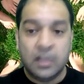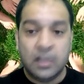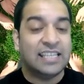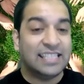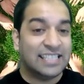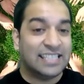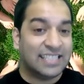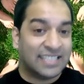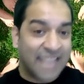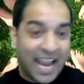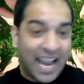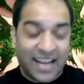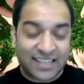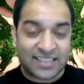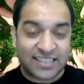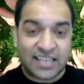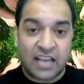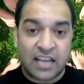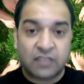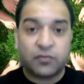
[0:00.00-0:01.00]
Z
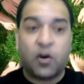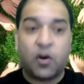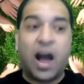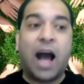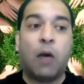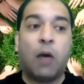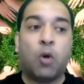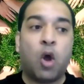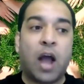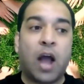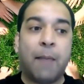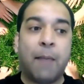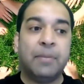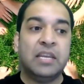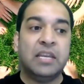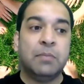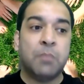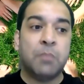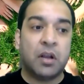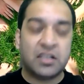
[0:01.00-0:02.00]
stands for how long, how
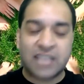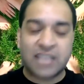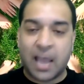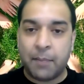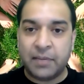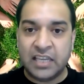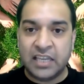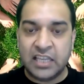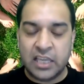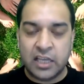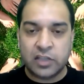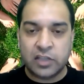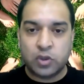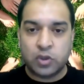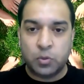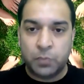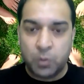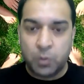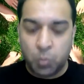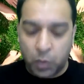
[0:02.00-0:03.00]
many months, how many years
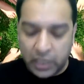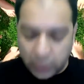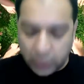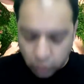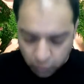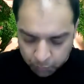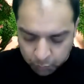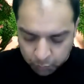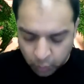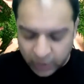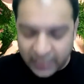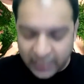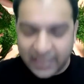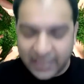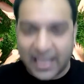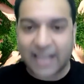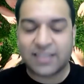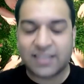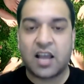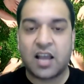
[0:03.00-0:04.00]
you'll be willing to put in
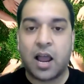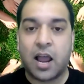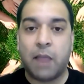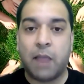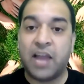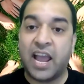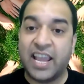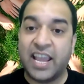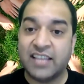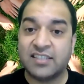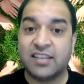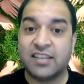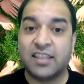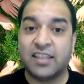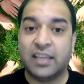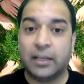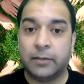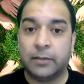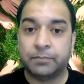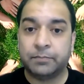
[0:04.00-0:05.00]
that time. Now, here's the
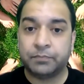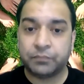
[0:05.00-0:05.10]
thing.